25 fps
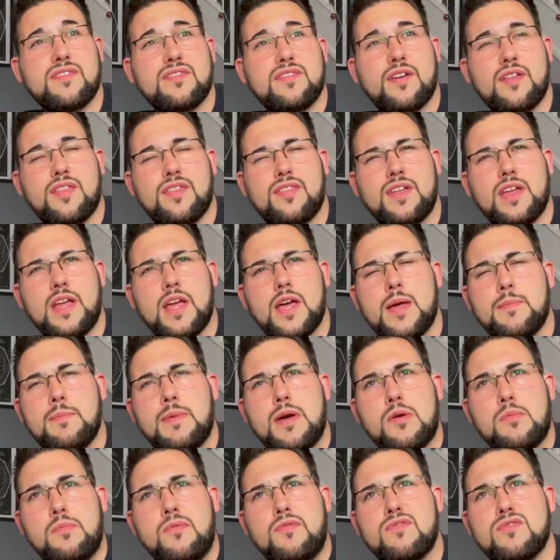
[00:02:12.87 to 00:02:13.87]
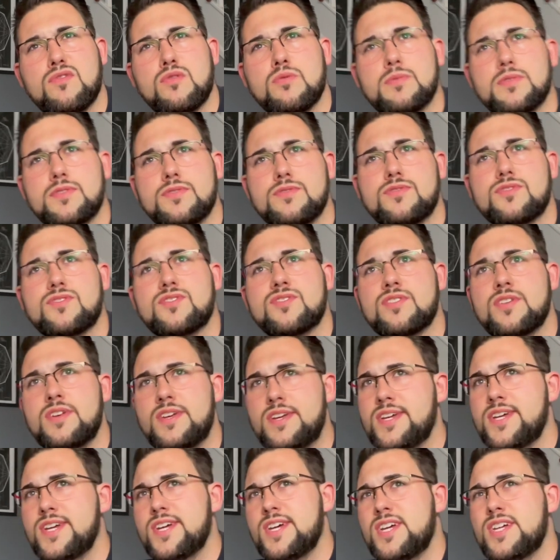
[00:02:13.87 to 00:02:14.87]
I think, ML Performance.
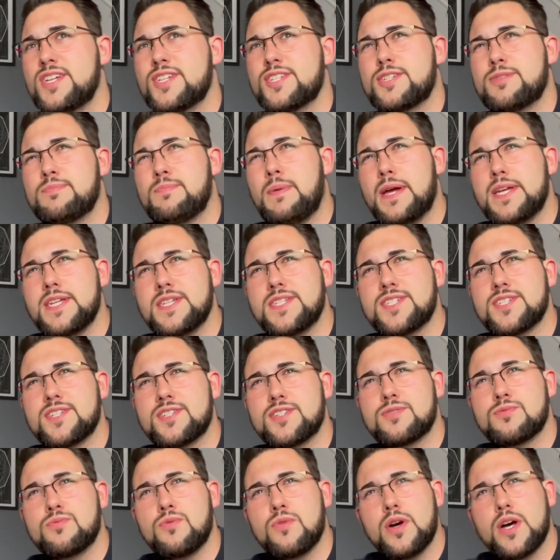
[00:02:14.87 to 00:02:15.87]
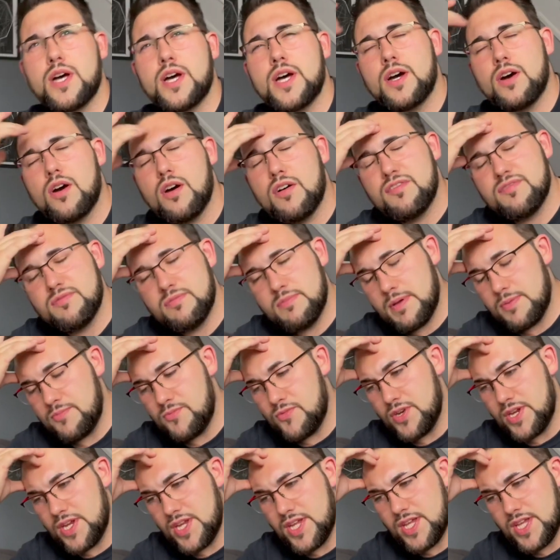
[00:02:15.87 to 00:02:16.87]
Spacers were off
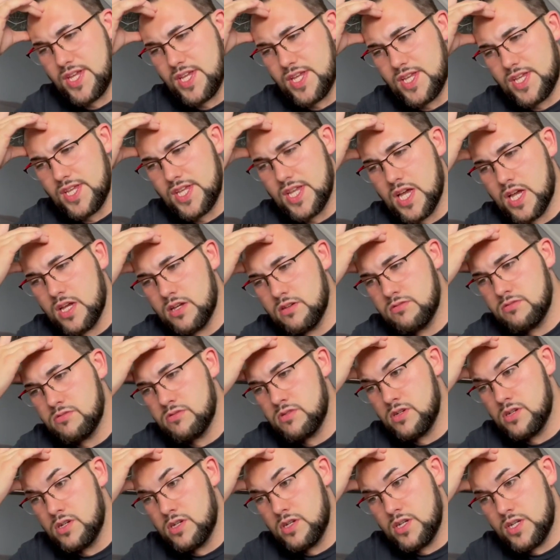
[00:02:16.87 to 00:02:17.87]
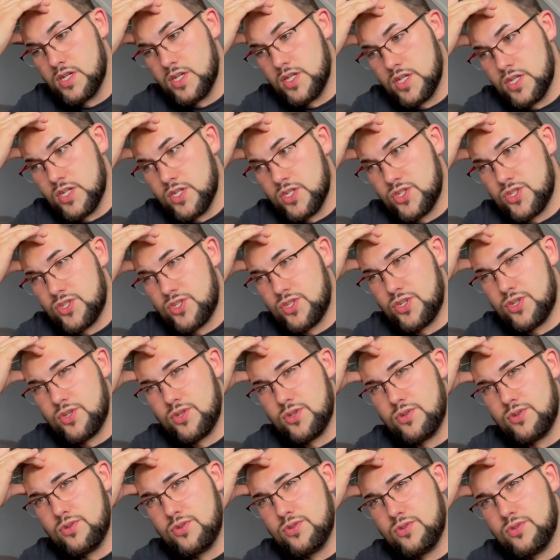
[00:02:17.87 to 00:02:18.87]
memory
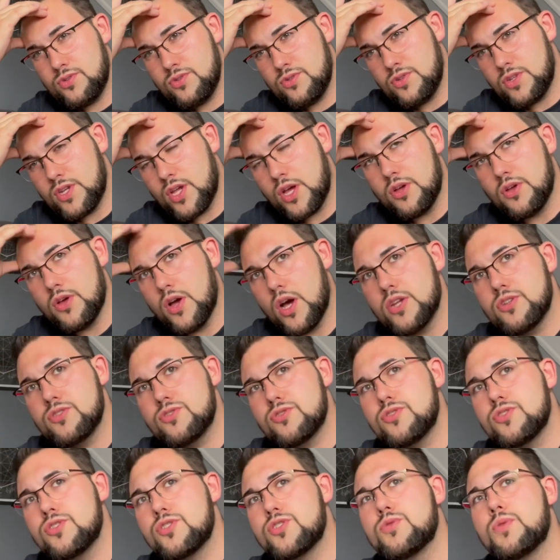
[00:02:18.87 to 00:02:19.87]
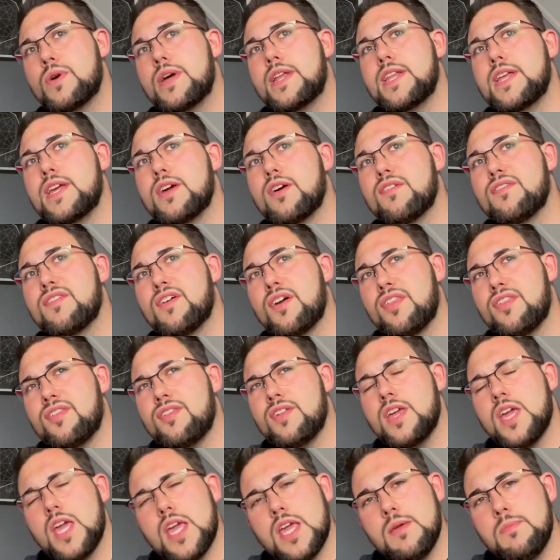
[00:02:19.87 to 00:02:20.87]
120 off, I
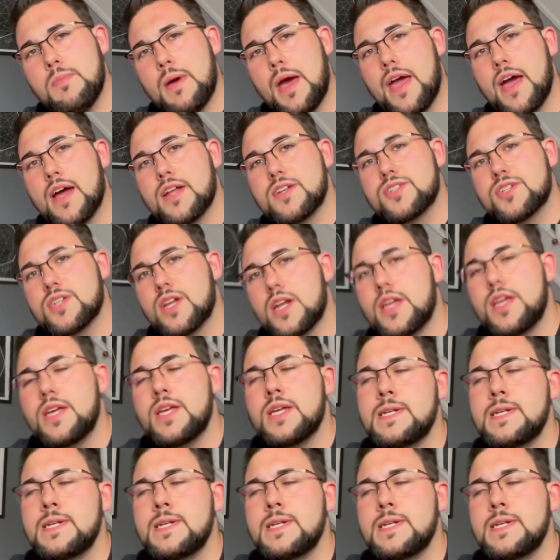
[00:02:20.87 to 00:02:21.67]
think, eBay actually.